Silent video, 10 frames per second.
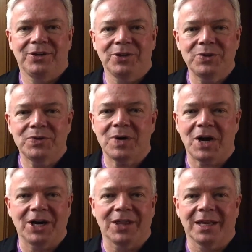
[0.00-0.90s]
You
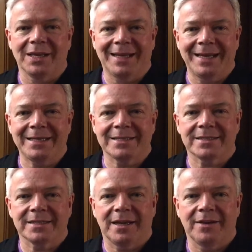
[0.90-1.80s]
are the
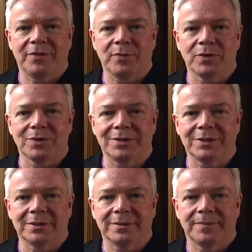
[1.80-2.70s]
light of the
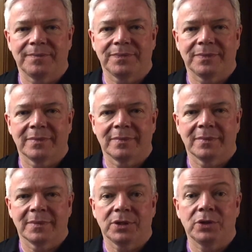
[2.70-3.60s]
world.
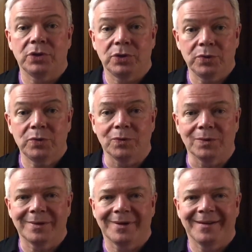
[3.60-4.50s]
You
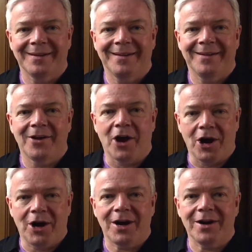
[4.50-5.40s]

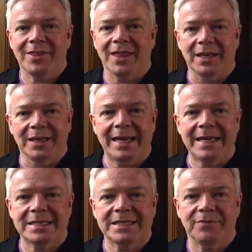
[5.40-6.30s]
are the
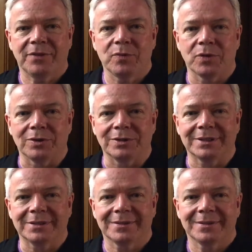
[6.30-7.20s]
light of the world.
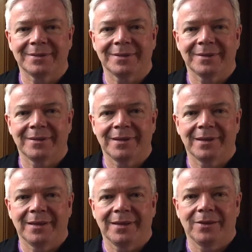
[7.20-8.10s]

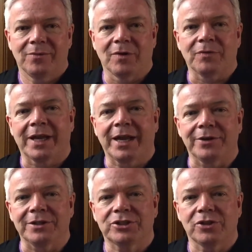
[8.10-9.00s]
Reverend
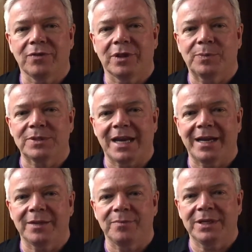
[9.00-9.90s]
Kerry Stover, the
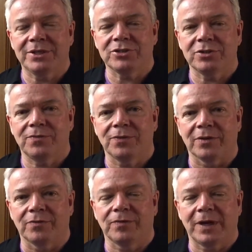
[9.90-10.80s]
presiding minister for
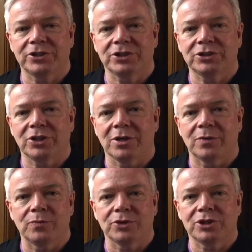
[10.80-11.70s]
the Fresh
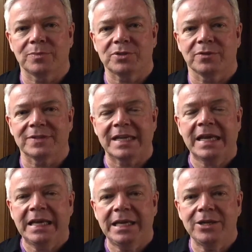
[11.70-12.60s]
Start Worship Service
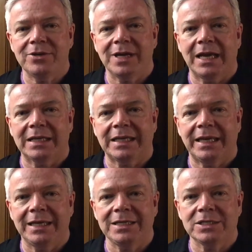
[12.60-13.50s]
here at
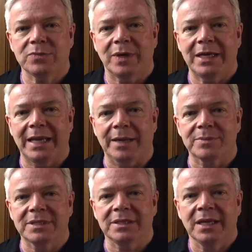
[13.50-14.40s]
Kingsway
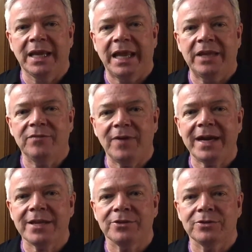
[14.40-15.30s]
Lambton,
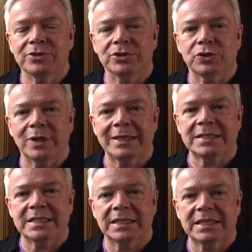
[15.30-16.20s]
inviting you to join
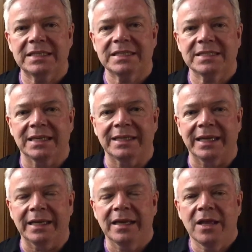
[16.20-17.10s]
us this
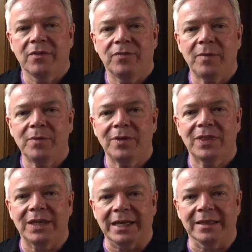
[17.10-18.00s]
Sunday, February
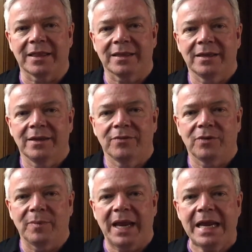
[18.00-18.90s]
the 9th,
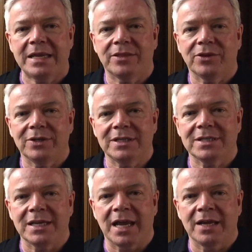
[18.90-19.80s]
from 8:30
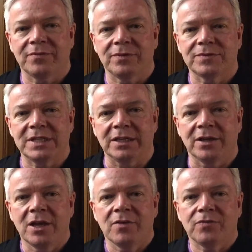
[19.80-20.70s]
to
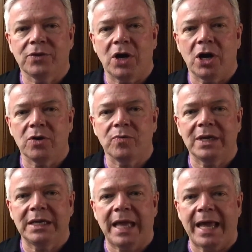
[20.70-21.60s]
9:15 for our
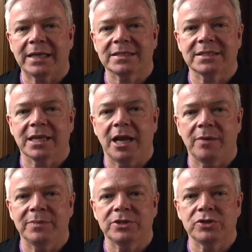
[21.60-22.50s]
relaxed
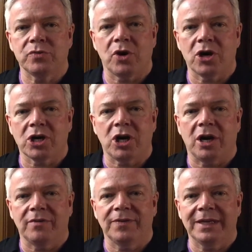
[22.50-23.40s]
Come As You Are
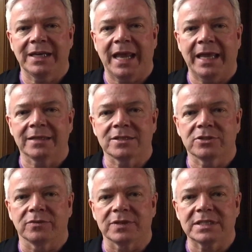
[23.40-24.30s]
coffee in hand
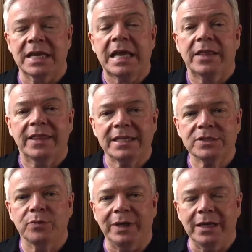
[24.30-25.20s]
service.
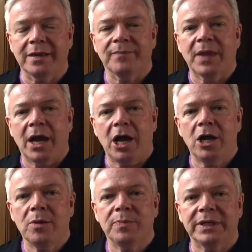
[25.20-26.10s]
This week,
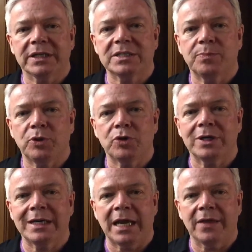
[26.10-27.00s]
I'll be
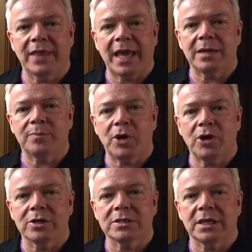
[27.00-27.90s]
exploring that
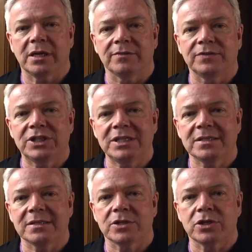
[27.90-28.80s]
part of
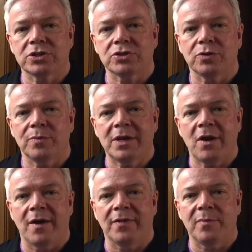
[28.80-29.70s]
Jesus' Sermon
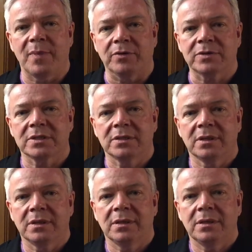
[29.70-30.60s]
on the Mount.
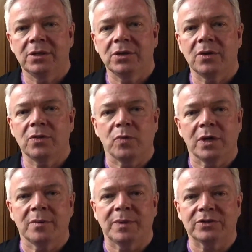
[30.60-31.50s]
You know, the
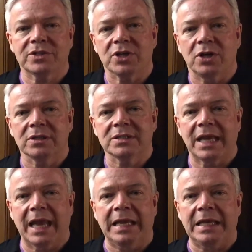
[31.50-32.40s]
one about salt
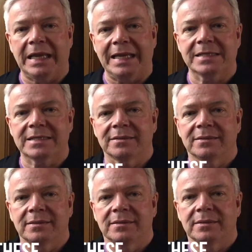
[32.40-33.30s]
and light.
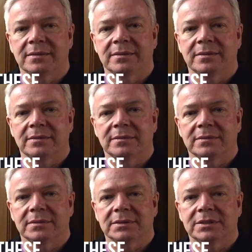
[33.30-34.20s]

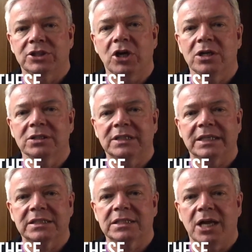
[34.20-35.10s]
Salt
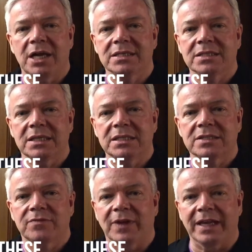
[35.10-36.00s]
that's lost
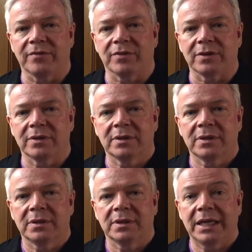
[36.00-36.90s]
its flavor
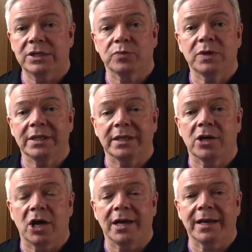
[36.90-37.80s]
has really
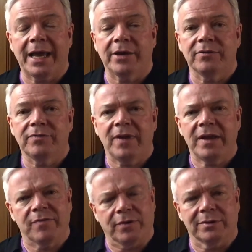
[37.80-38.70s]
gone out of
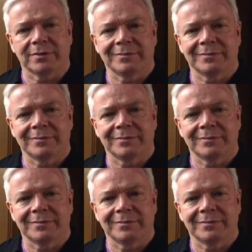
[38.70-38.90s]
favor.